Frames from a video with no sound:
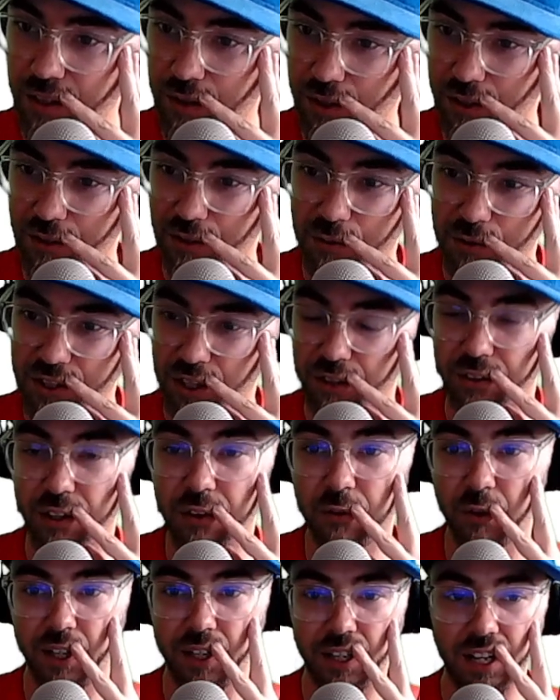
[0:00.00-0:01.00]
and it was only
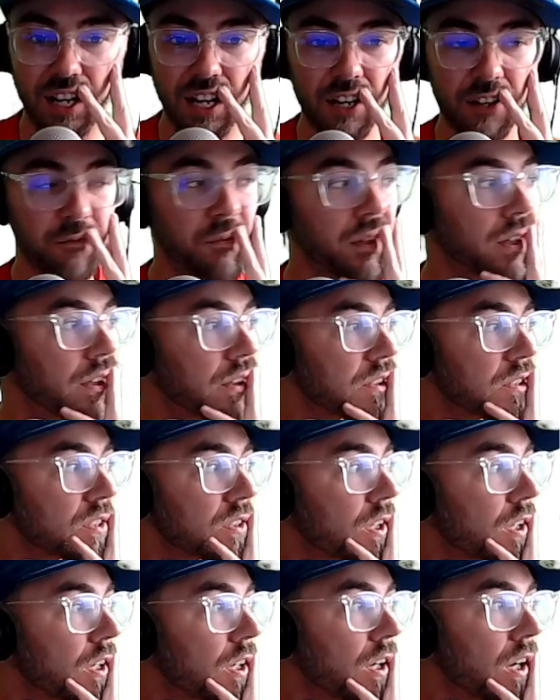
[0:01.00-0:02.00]
3.5 minutes.
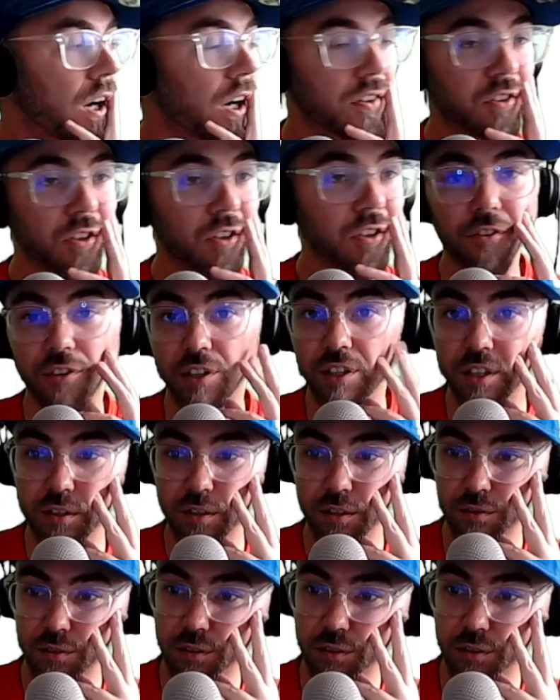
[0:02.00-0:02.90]
I don't think,